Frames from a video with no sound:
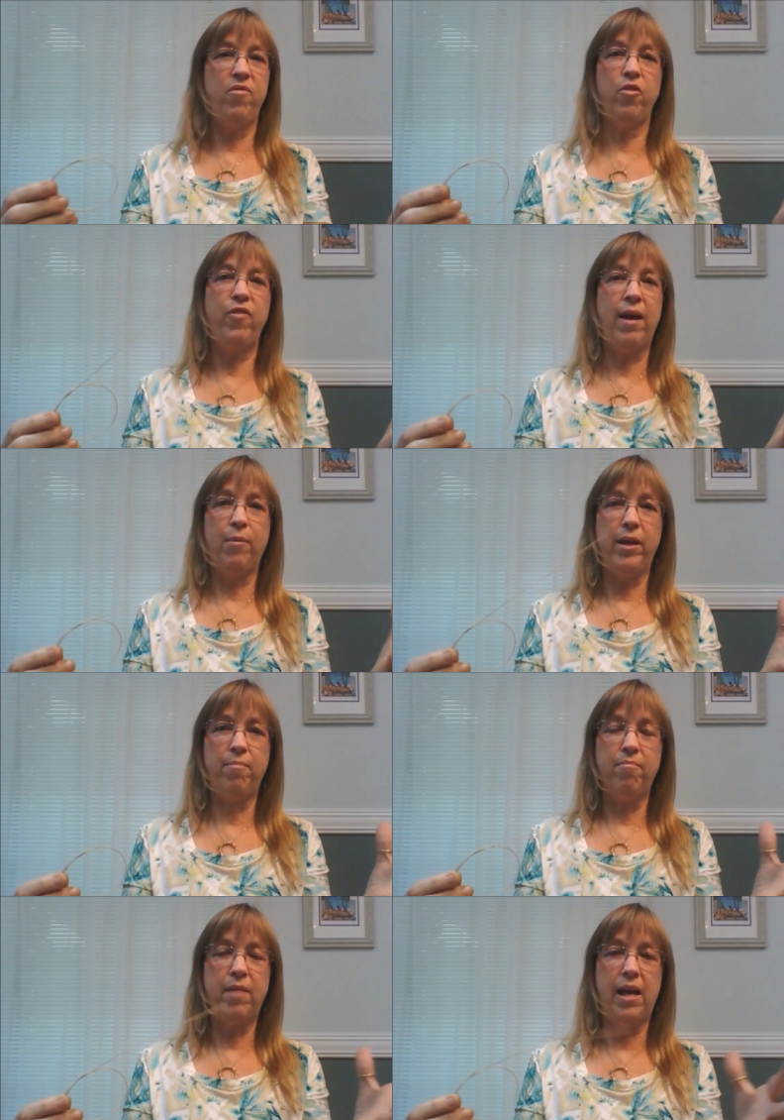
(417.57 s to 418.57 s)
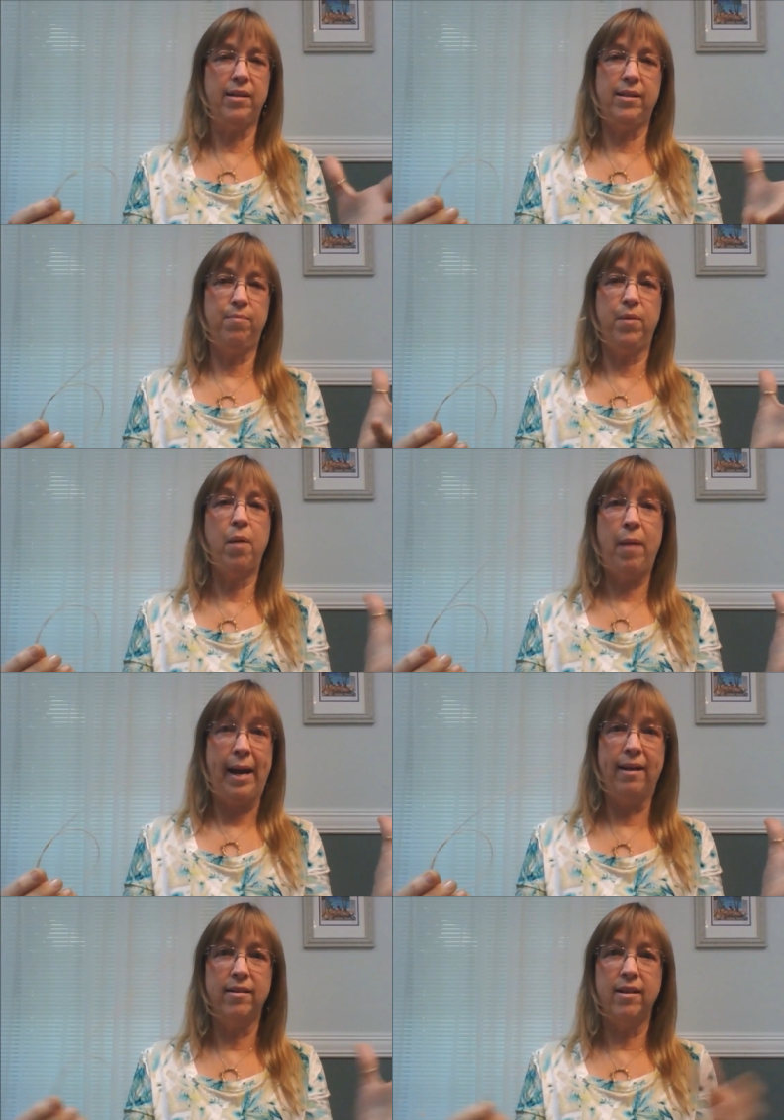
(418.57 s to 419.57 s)
Their family has a
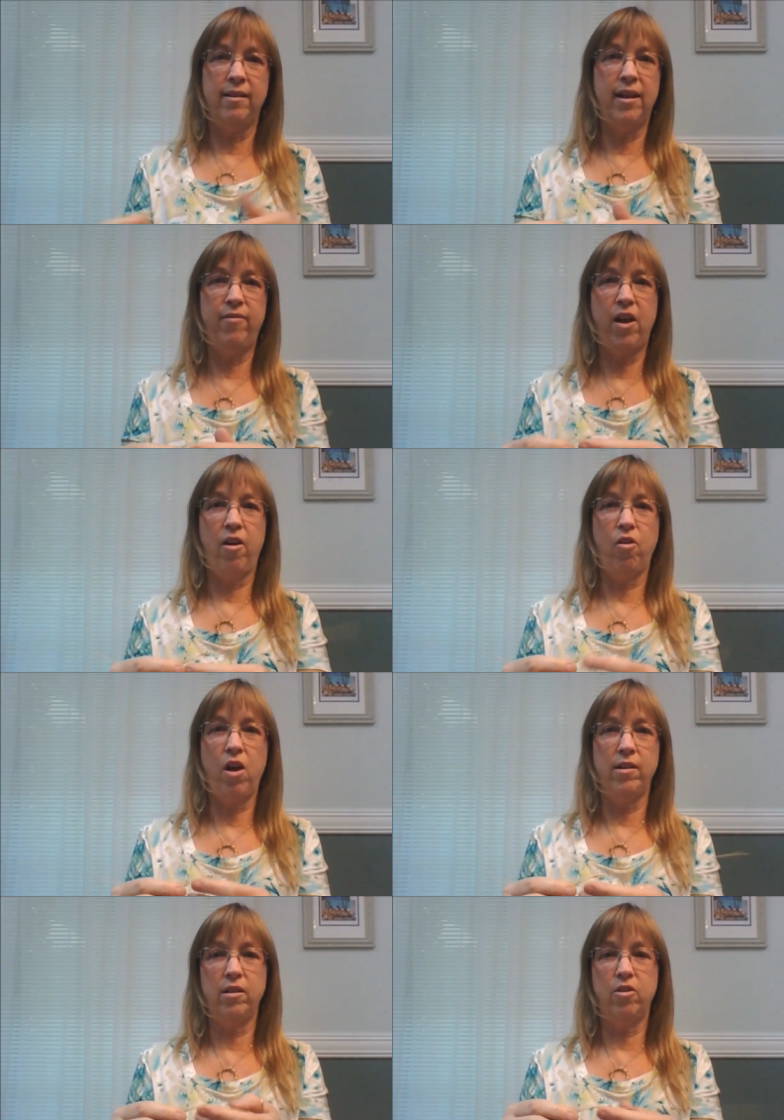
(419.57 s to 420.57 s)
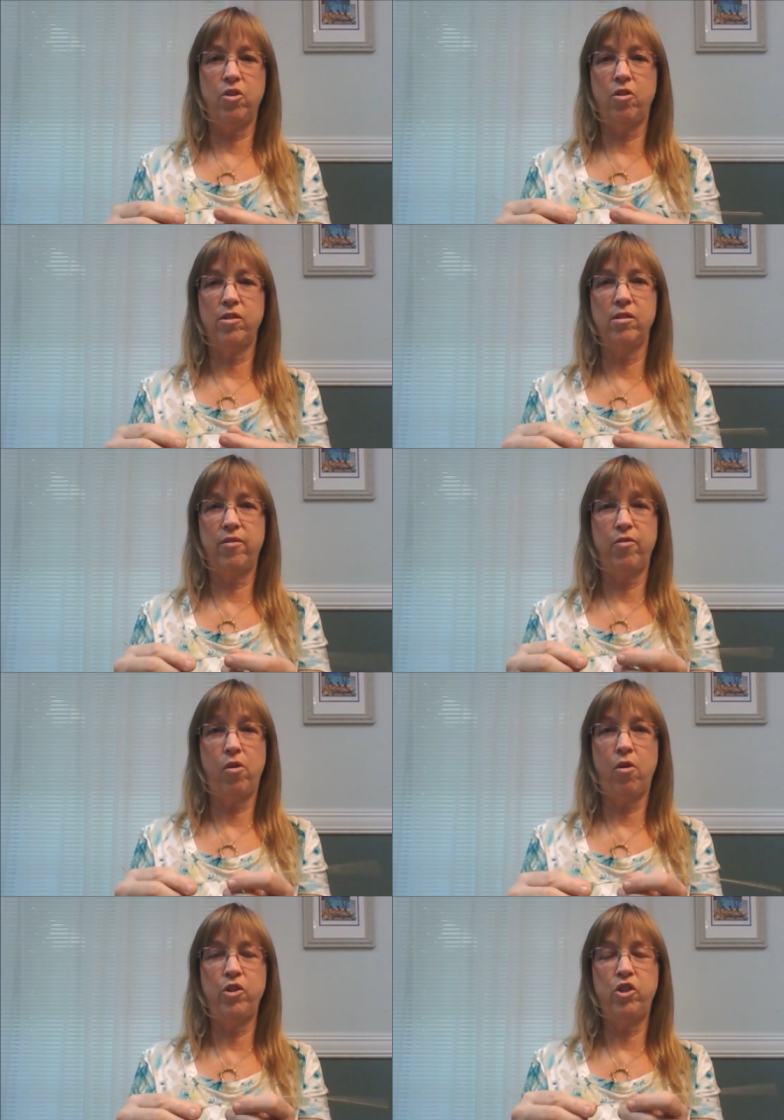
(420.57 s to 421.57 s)
band and they've got all kinds of guitars and stuff, and
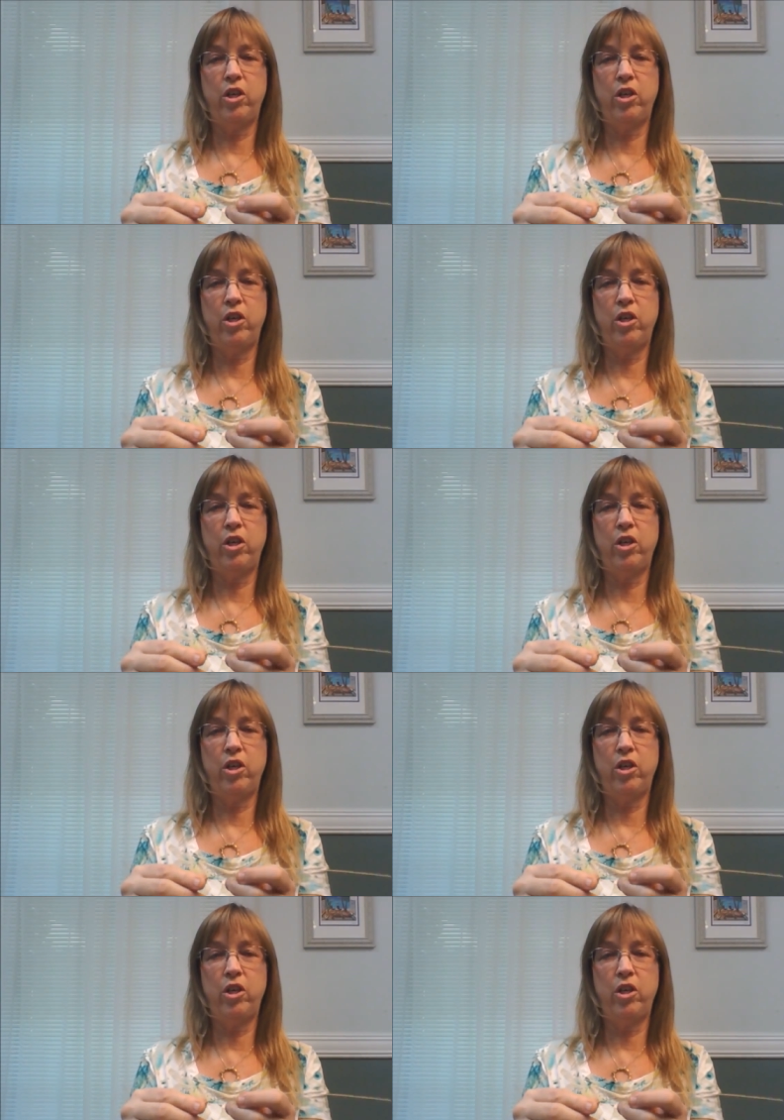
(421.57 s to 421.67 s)
they're always